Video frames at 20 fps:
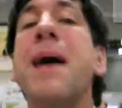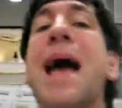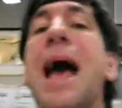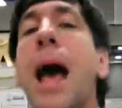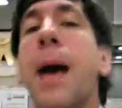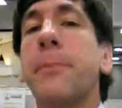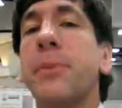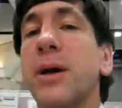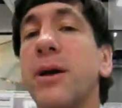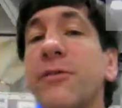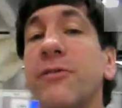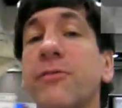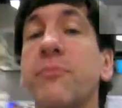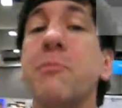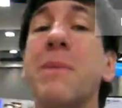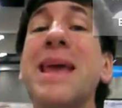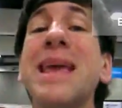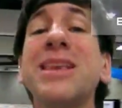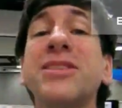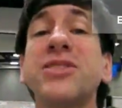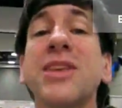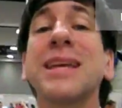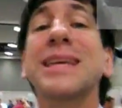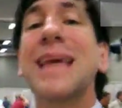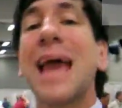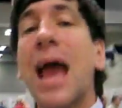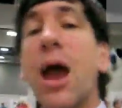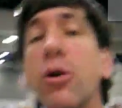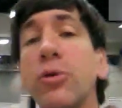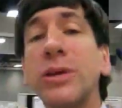map of Mesa
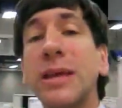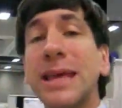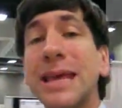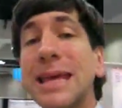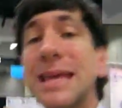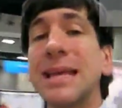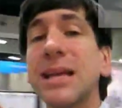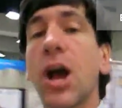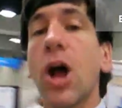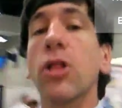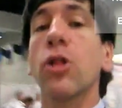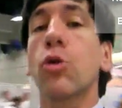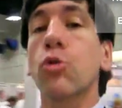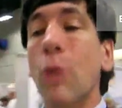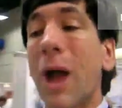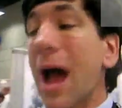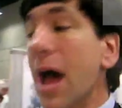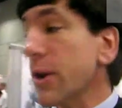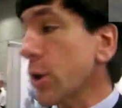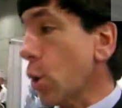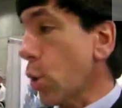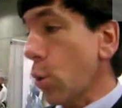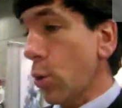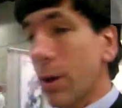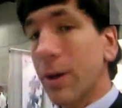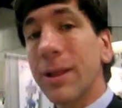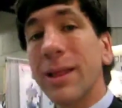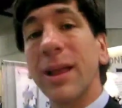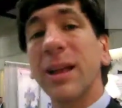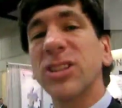County, Colorado.
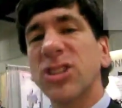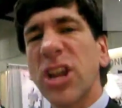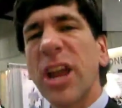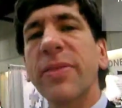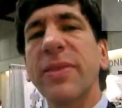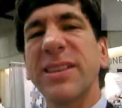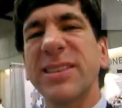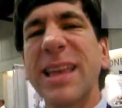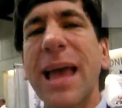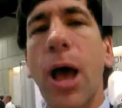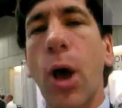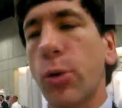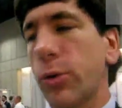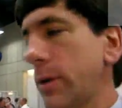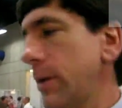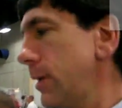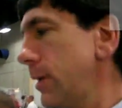Check this out.